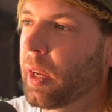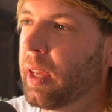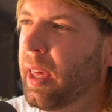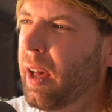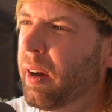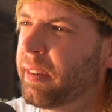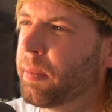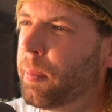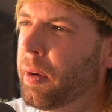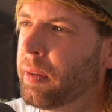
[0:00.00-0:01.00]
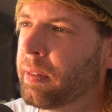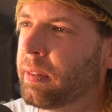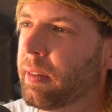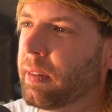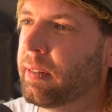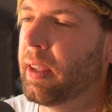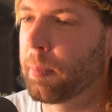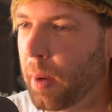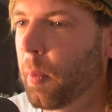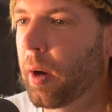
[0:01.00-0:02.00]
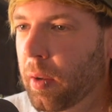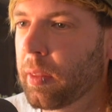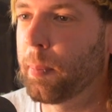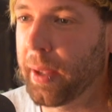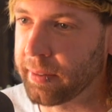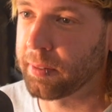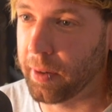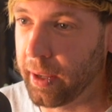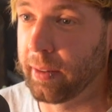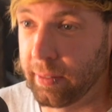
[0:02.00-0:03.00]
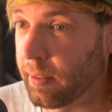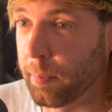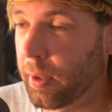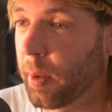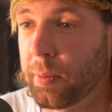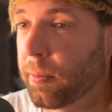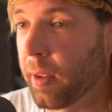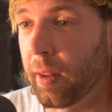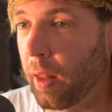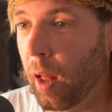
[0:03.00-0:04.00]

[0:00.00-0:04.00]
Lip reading: I suppose seeing my work on the big screen sometimes for